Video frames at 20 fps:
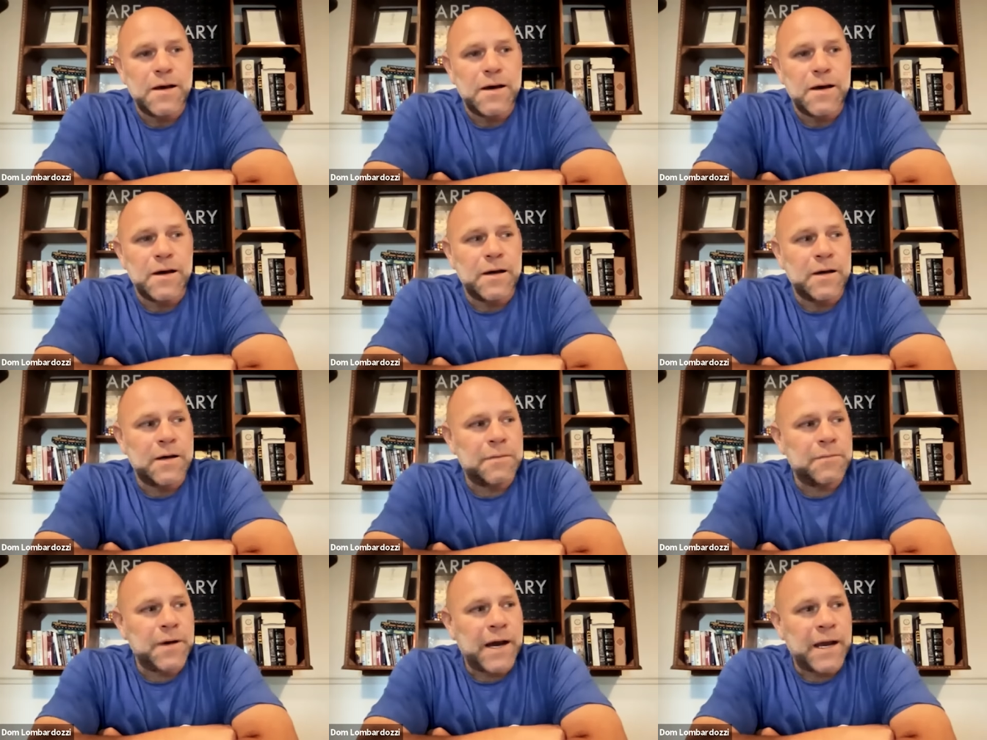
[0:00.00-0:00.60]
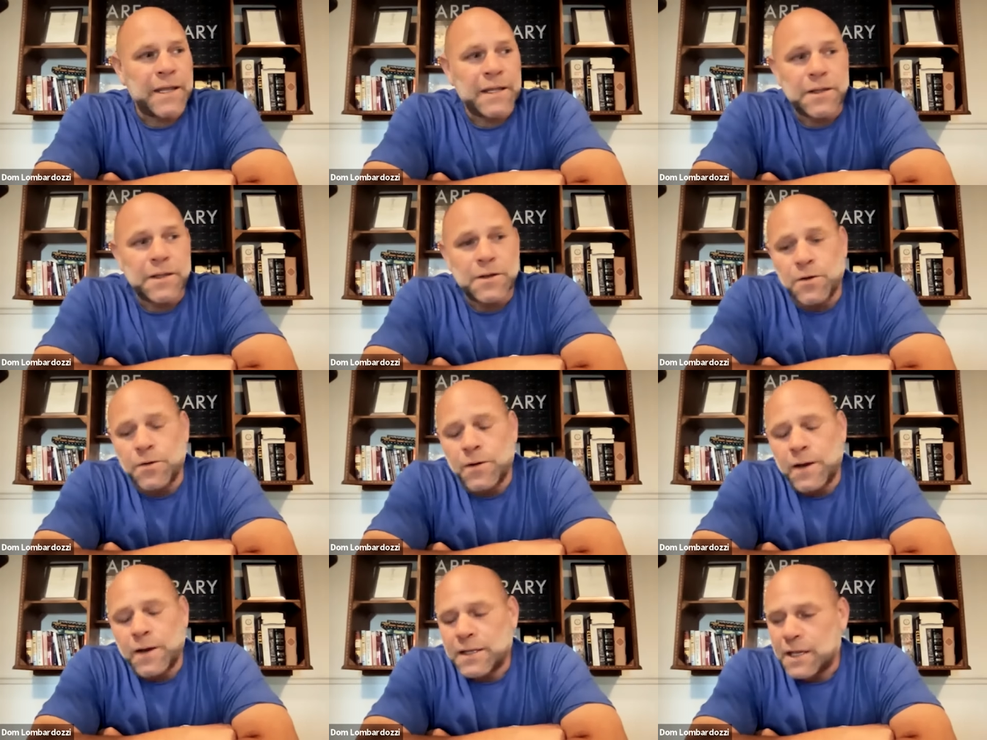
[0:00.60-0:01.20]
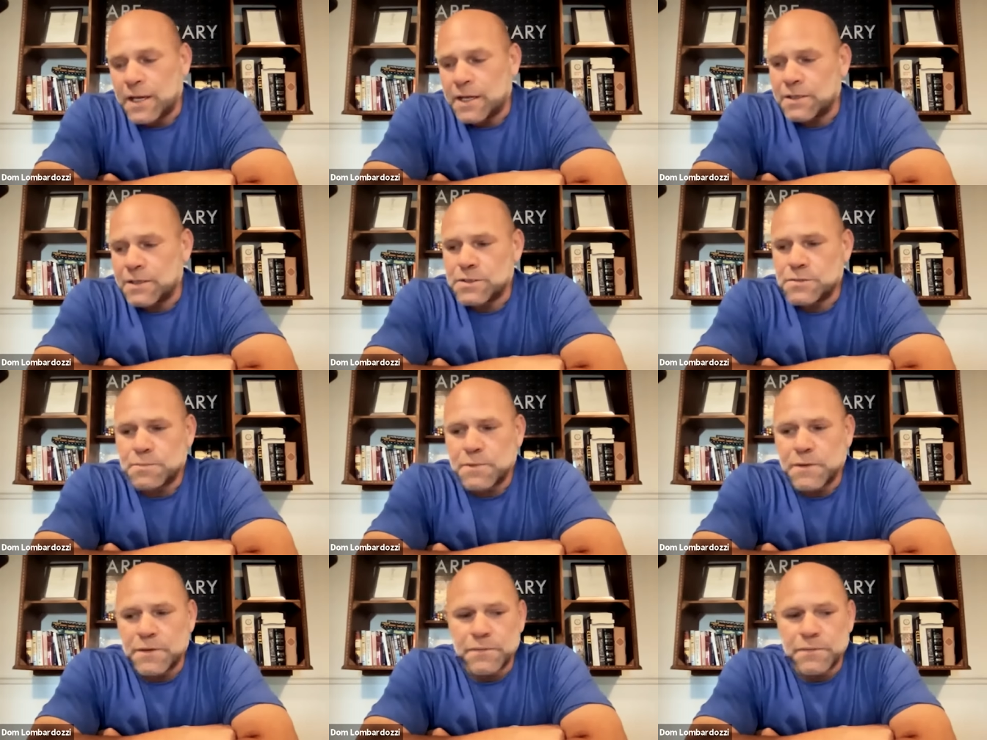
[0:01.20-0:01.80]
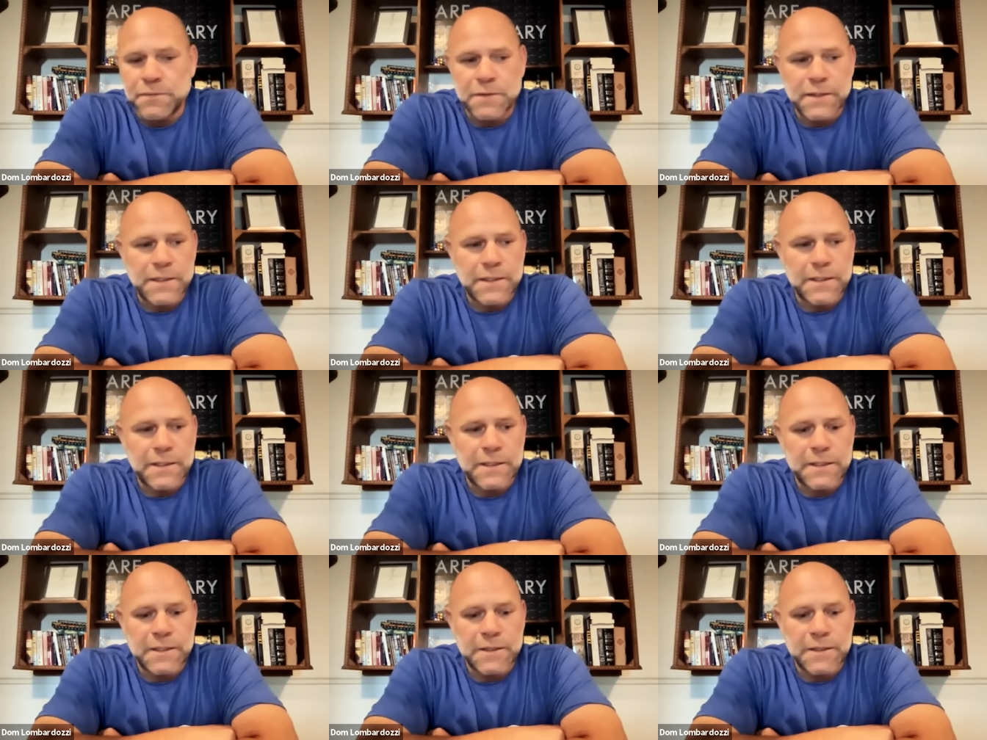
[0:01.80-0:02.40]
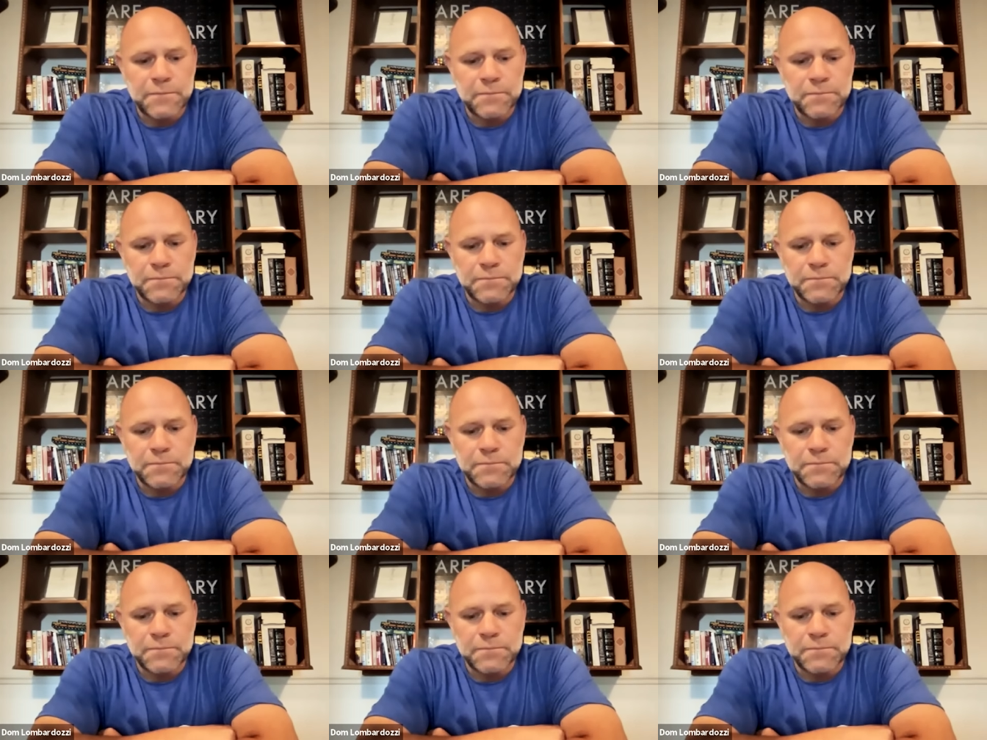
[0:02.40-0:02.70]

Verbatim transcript: um, I, you know, I, I just been, uh,